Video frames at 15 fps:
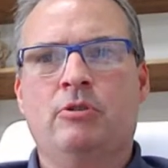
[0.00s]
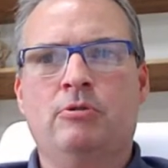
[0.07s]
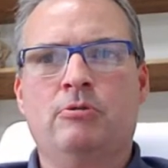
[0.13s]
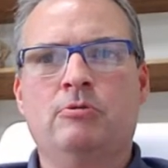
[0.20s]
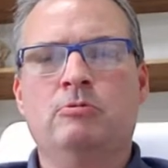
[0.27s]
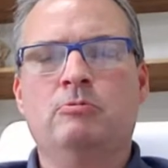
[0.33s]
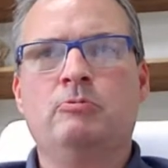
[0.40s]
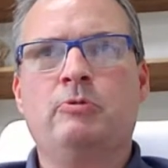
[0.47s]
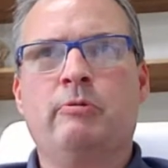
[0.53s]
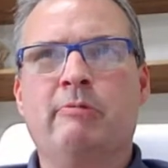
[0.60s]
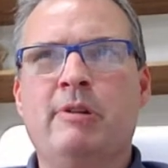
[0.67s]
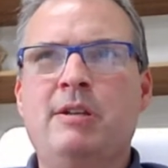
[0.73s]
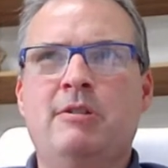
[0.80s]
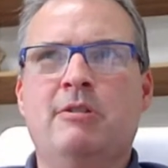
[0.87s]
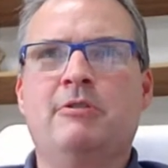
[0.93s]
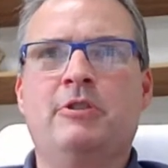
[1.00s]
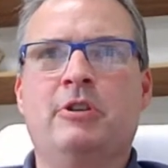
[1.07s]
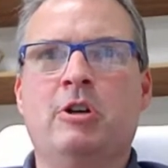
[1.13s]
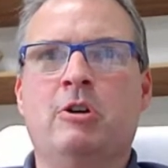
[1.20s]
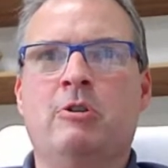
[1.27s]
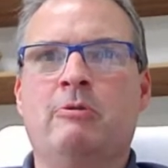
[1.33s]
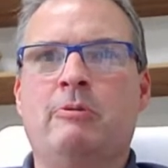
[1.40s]
so 3 years
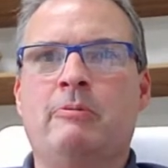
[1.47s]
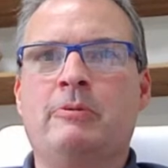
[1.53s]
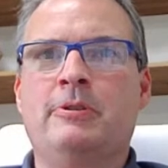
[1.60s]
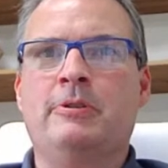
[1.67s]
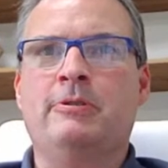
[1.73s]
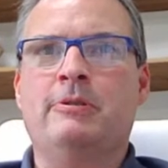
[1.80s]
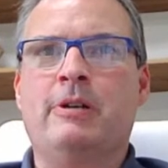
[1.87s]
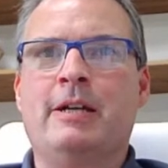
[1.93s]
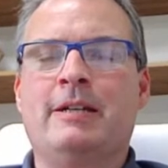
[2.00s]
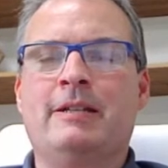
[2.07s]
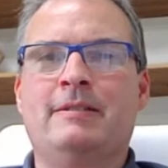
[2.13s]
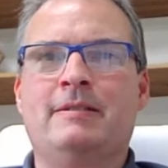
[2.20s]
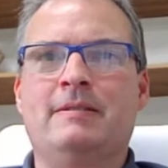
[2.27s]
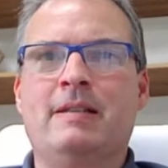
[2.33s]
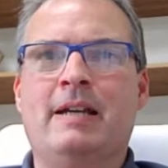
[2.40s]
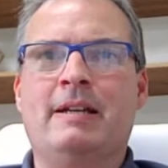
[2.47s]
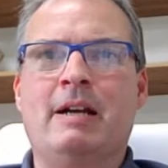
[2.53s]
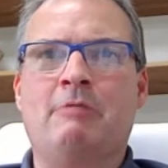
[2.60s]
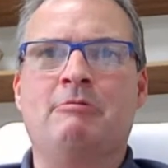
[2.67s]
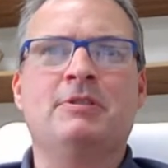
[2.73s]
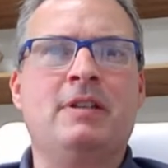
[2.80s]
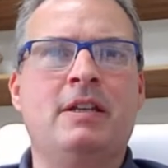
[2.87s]
ago,
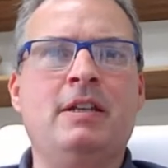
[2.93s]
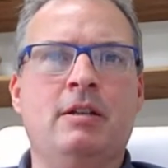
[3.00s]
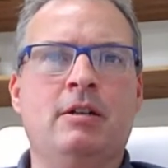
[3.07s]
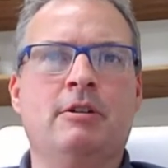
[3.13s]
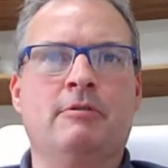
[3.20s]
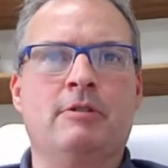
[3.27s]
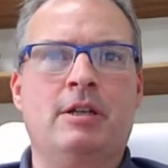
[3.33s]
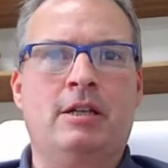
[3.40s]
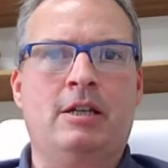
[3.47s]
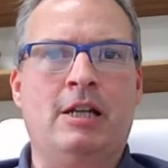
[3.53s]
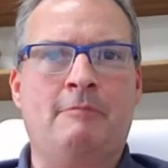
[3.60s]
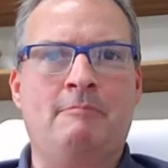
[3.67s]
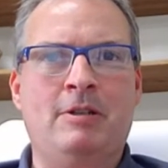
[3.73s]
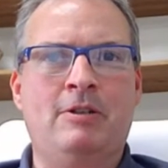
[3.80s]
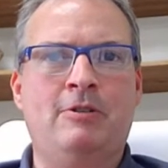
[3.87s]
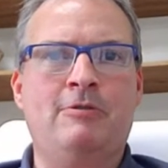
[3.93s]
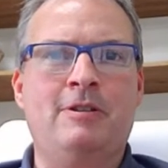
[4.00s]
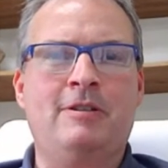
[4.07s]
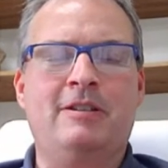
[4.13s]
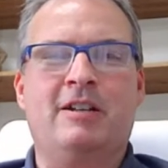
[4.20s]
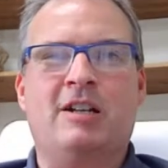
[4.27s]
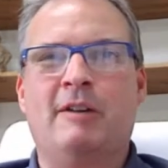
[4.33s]
I was getting hungry again. I've been
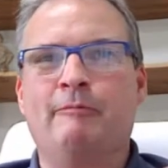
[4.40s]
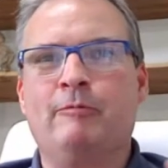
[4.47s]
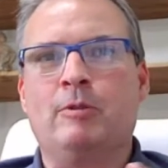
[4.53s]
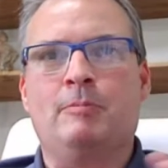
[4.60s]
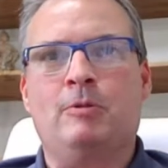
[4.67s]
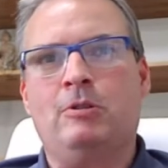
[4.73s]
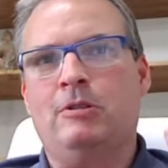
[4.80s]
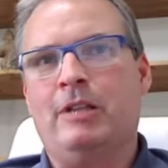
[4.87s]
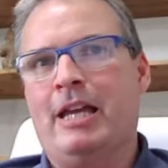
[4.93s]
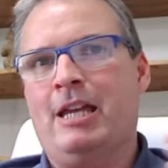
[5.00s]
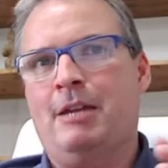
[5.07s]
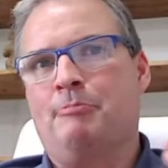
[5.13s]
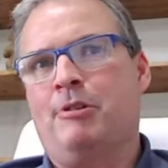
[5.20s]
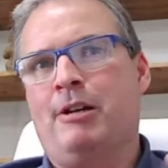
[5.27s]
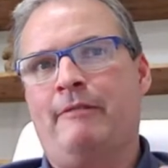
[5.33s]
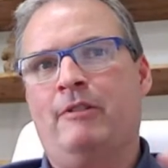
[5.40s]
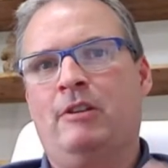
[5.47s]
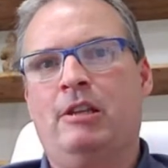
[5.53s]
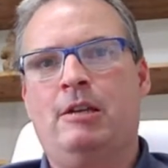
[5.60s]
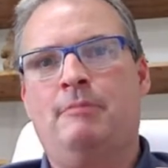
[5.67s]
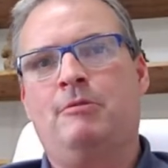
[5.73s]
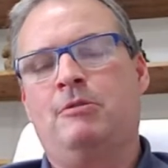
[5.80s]
doing the comfortable, hey,
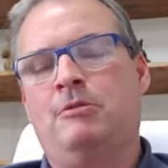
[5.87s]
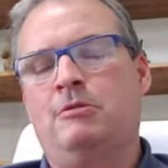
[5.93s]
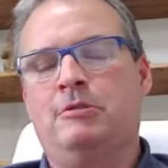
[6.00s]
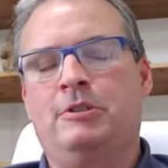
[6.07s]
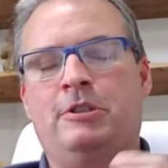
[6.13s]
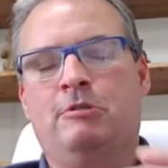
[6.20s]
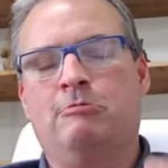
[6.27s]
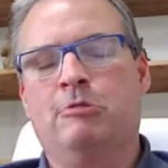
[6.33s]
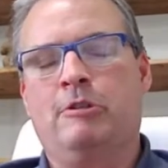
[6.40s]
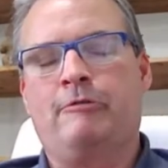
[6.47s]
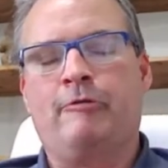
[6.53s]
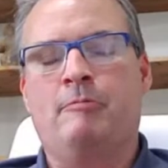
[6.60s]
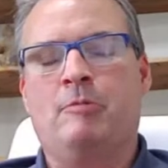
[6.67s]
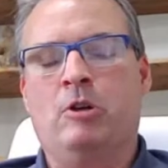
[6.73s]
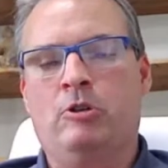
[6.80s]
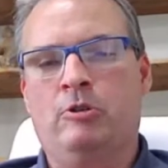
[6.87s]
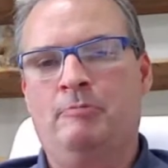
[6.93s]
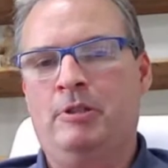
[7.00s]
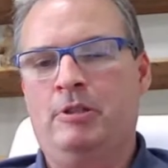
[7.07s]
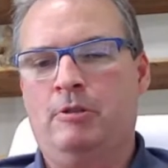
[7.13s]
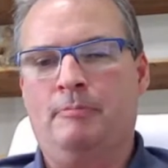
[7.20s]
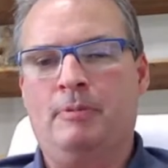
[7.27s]
private label, work from
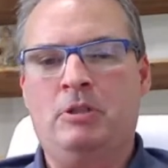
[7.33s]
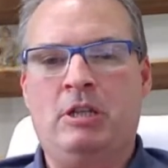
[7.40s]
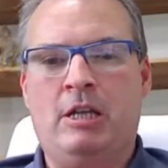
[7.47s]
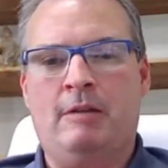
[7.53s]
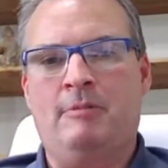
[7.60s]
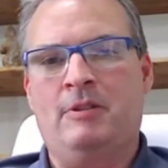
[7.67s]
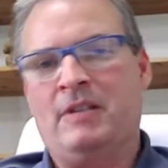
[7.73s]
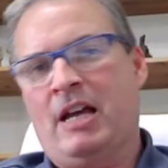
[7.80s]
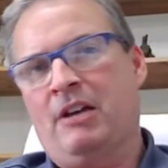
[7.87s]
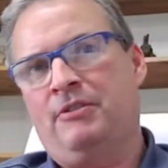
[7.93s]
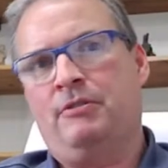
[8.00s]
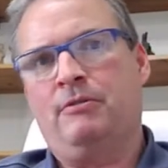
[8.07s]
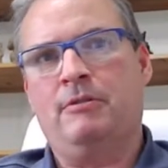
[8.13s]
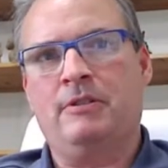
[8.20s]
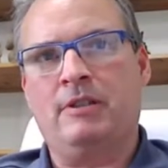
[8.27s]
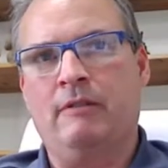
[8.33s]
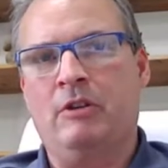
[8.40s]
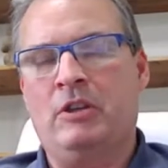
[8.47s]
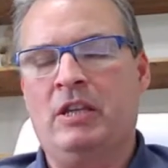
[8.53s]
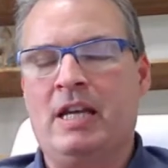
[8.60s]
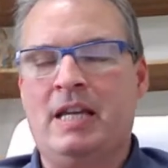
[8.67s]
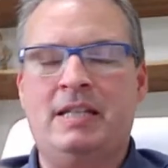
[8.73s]
home in your pajamas, outsource
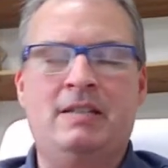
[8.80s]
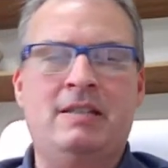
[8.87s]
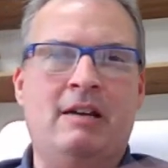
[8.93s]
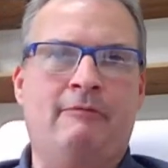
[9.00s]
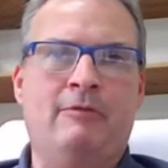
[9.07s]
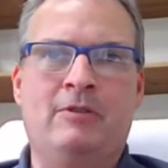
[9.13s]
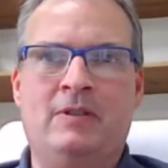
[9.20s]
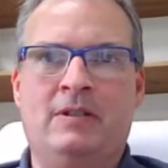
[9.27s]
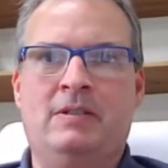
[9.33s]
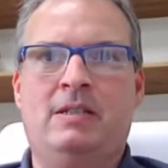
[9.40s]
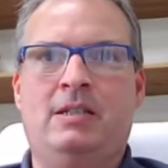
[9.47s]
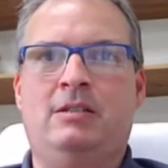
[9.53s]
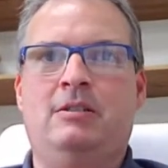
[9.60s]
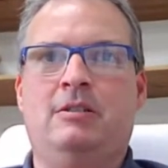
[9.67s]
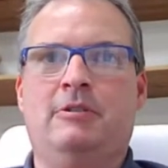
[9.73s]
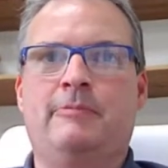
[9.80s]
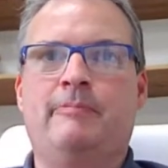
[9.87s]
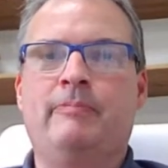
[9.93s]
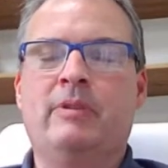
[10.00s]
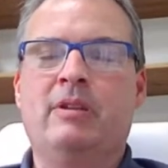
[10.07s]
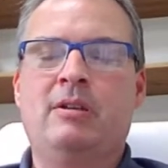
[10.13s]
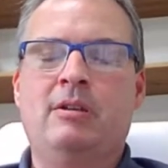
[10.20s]
everything. I did that for 16 years.